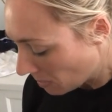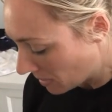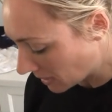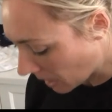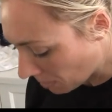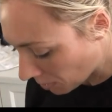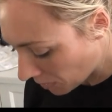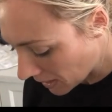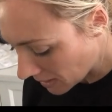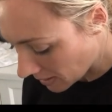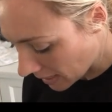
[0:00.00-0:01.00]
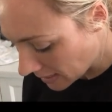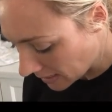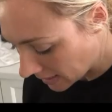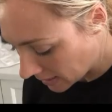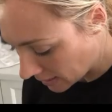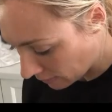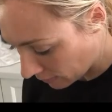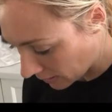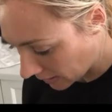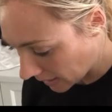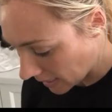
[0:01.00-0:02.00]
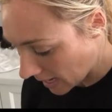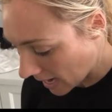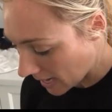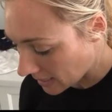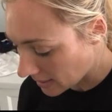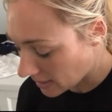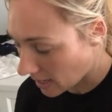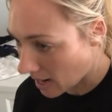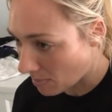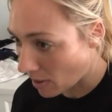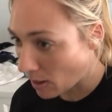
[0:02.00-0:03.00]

There's a couple of things I did differently and um,